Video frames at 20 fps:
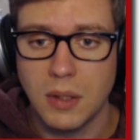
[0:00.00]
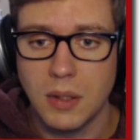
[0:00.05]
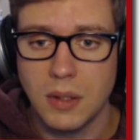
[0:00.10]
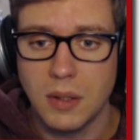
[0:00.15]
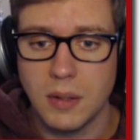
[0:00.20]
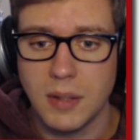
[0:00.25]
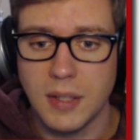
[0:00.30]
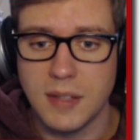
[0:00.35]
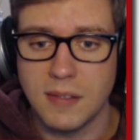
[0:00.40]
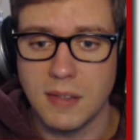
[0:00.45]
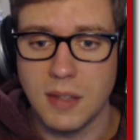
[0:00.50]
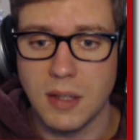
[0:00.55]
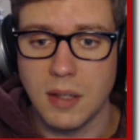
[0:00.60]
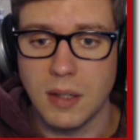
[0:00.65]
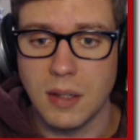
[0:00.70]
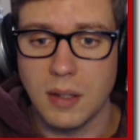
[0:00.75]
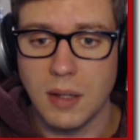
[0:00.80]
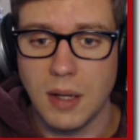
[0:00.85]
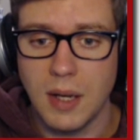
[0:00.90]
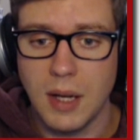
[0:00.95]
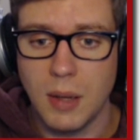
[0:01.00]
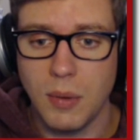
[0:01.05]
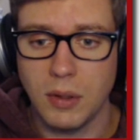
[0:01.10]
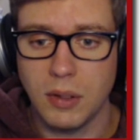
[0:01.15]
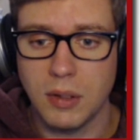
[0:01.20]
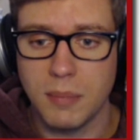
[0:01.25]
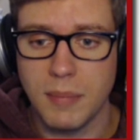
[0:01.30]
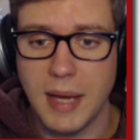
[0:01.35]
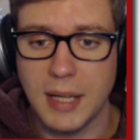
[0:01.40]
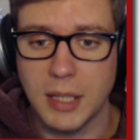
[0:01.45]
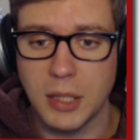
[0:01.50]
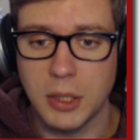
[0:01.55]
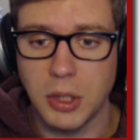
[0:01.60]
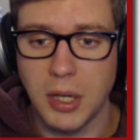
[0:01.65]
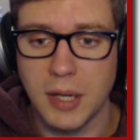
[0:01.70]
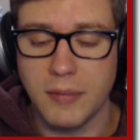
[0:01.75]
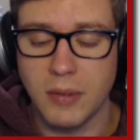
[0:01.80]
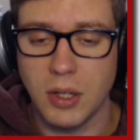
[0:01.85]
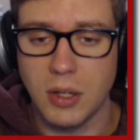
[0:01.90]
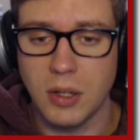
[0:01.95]
Let's see. Hi, welcome back. You're
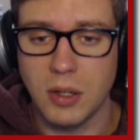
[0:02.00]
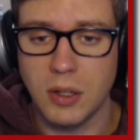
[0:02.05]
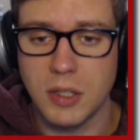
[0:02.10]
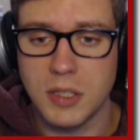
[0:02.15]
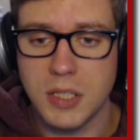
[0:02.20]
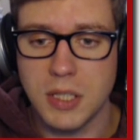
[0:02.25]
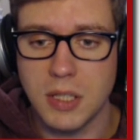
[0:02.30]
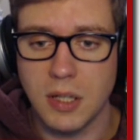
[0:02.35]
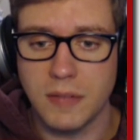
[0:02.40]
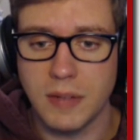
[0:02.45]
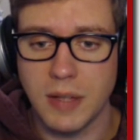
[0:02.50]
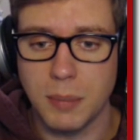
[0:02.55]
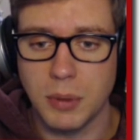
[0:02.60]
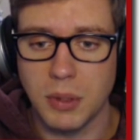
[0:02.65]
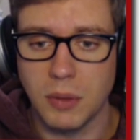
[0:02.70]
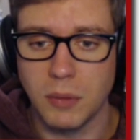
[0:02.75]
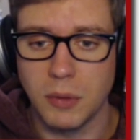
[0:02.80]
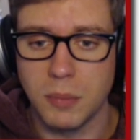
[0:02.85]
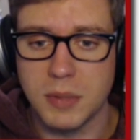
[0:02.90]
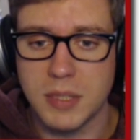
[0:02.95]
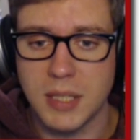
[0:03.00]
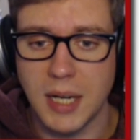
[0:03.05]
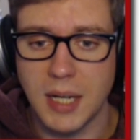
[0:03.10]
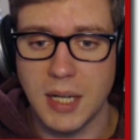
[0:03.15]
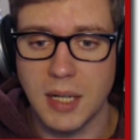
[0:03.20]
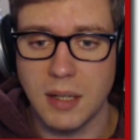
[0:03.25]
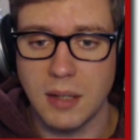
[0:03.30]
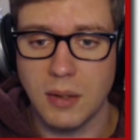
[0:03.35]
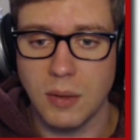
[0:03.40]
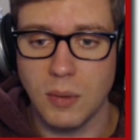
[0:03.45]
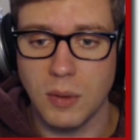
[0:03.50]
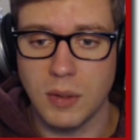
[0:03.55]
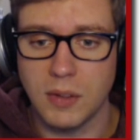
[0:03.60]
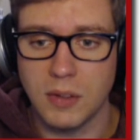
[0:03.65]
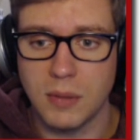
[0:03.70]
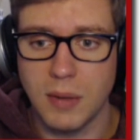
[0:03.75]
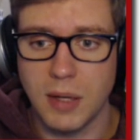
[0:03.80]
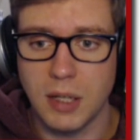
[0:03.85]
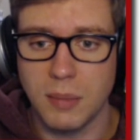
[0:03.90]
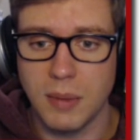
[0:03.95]
trying very hard, RC. I've kept your room tidy, or is this
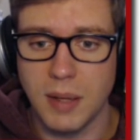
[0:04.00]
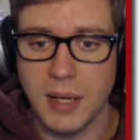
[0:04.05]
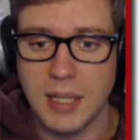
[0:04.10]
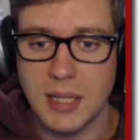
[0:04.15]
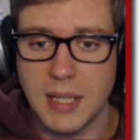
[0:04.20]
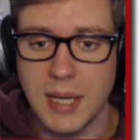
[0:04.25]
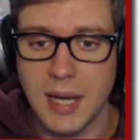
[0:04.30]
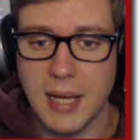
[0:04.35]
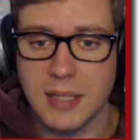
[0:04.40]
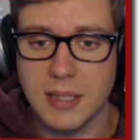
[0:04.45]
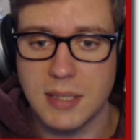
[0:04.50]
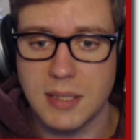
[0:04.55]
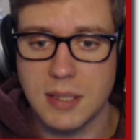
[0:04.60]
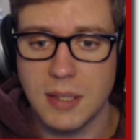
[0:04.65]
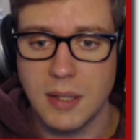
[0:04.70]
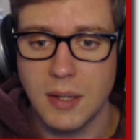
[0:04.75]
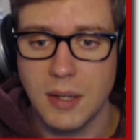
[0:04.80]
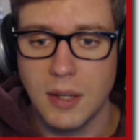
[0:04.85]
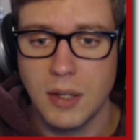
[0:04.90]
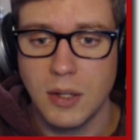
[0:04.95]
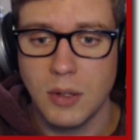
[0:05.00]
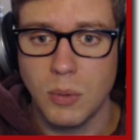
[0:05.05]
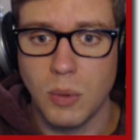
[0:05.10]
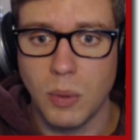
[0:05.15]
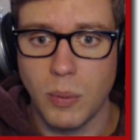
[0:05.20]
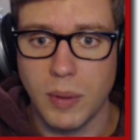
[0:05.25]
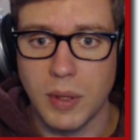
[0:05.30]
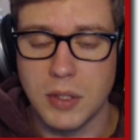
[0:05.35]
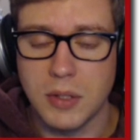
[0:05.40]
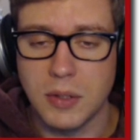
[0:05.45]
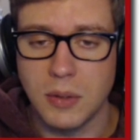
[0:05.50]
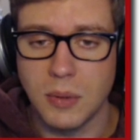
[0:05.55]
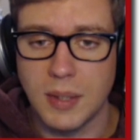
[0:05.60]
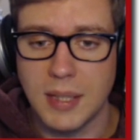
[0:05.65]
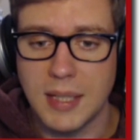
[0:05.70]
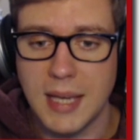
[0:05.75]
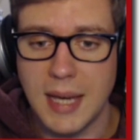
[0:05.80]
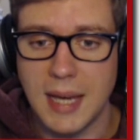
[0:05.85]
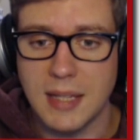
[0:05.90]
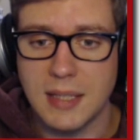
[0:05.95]
about your money? Yes. What do I want to do?
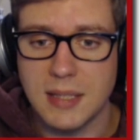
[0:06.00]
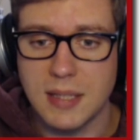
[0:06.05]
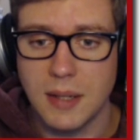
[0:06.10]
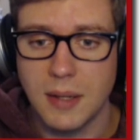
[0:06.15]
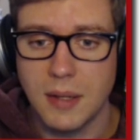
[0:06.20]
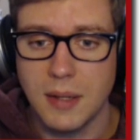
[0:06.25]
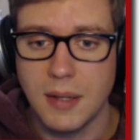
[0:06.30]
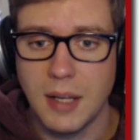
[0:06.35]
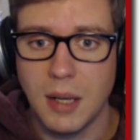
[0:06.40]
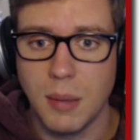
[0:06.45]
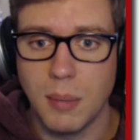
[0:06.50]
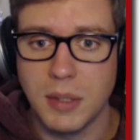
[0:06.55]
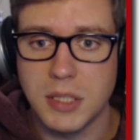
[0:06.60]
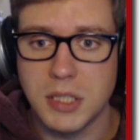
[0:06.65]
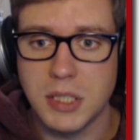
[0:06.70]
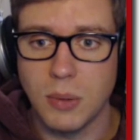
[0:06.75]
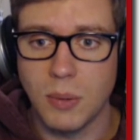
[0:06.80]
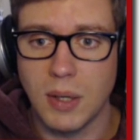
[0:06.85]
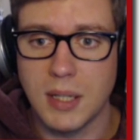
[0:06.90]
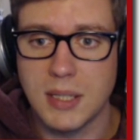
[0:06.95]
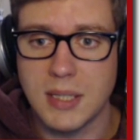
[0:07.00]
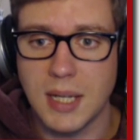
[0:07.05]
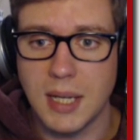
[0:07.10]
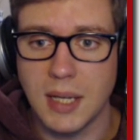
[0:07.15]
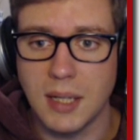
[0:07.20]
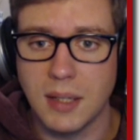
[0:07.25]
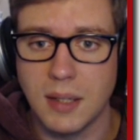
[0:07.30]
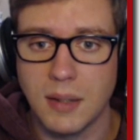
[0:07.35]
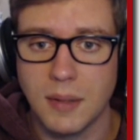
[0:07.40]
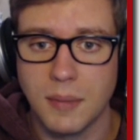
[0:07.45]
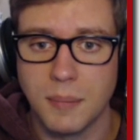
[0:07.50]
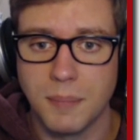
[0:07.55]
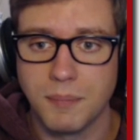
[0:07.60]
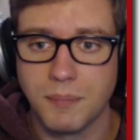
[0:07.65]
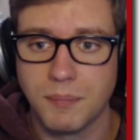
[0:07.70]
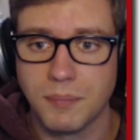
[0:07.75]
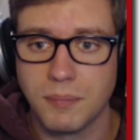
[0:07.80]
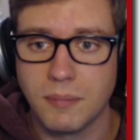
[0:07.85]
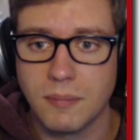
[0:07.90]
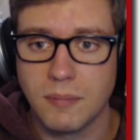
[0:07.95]
Get. How much do you want to take?
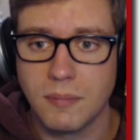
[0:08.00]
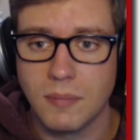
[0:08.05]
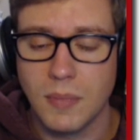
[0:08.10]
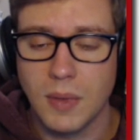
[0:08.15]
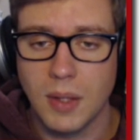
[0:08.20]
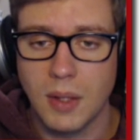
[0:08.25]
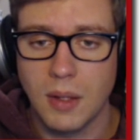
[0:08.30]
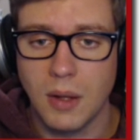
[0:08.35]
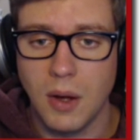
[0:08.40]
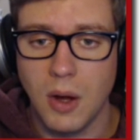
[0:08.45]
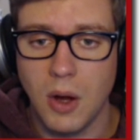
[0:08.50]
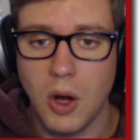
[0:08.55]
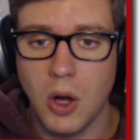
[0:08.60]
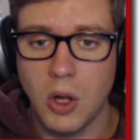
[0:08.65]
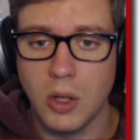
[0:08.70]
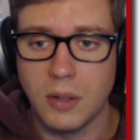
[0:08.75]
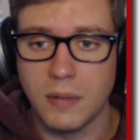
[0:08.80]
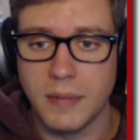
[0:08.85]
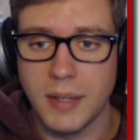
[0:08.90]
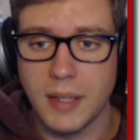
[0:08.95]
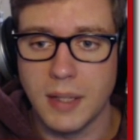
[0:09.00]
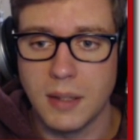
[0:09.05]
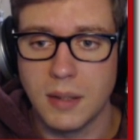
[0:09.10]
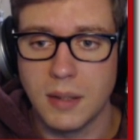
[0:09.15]
All of it.